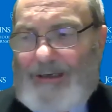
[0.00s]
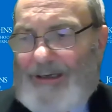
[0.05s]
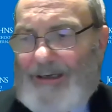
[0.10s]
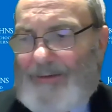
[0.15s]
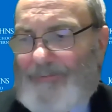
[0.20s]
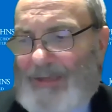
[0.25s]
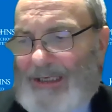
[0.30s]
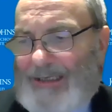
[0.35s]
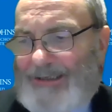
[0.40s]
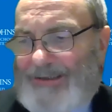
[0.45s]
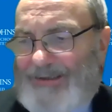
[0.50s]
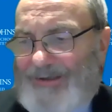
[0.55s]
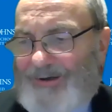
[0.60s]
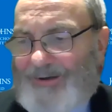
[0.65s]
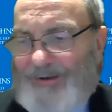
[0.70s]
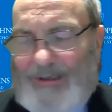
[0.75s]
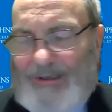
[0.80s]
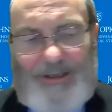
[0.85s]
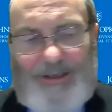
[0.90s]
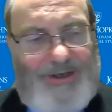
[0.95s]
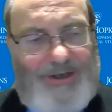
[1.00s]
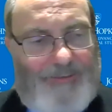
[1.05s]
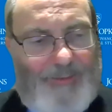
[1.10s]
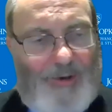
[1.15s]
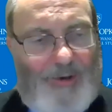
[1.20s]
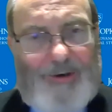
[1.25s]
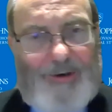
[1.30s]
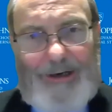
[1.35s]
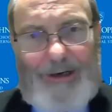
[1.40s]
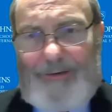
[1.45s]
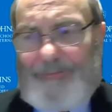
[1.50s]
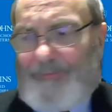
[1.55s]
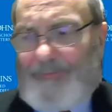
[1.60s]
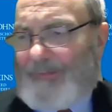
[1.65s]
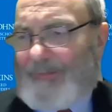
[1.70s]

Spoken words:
Minister Nishimura,